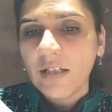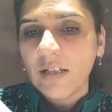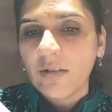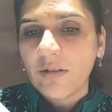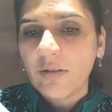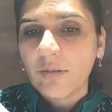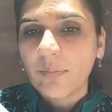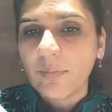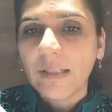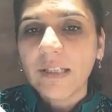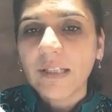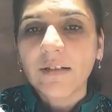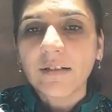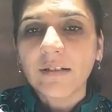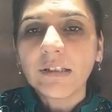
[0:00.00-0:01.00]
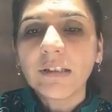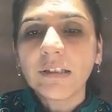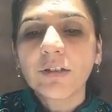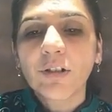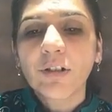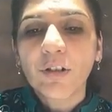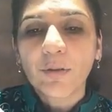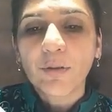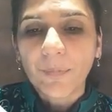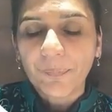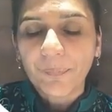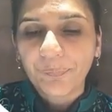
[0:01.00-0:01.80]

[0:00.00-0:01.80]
should be turned true.